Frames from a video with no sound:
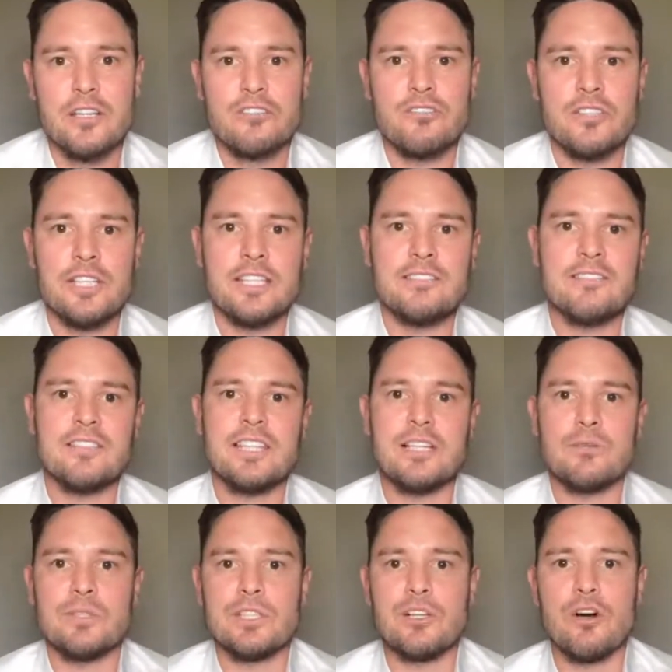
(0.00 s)
So here's the
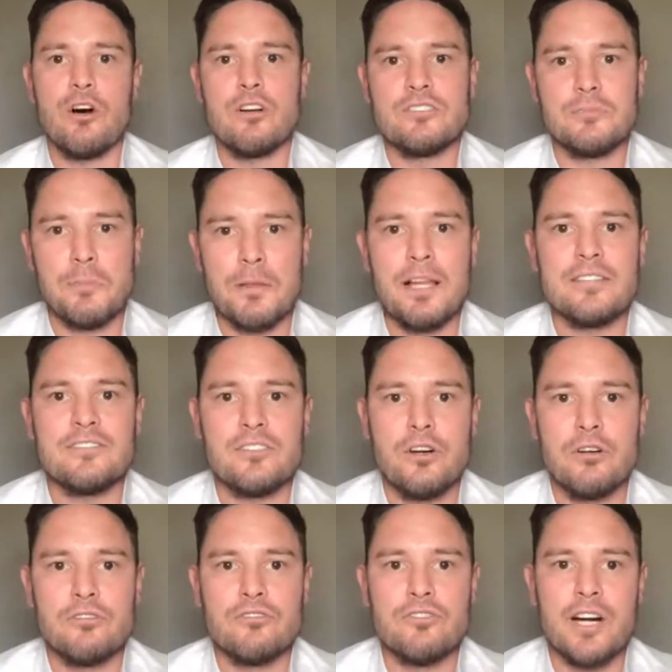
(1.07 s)
thing with a cost plus
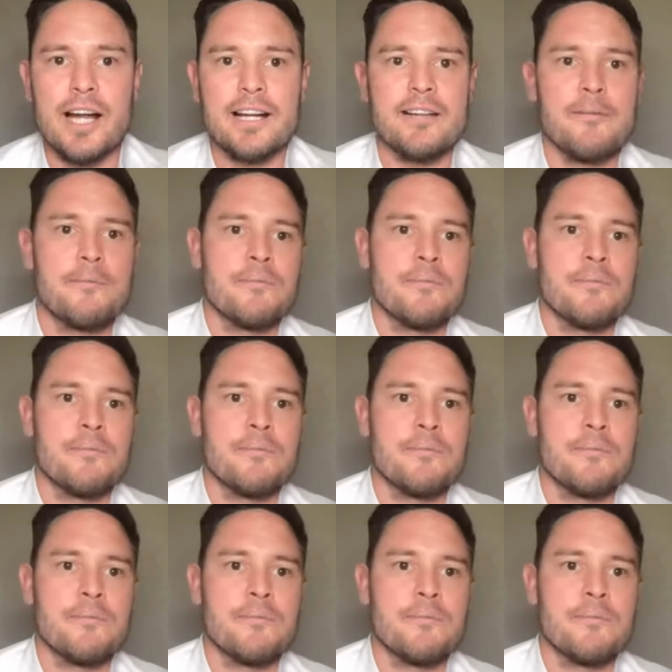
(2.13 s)
contract.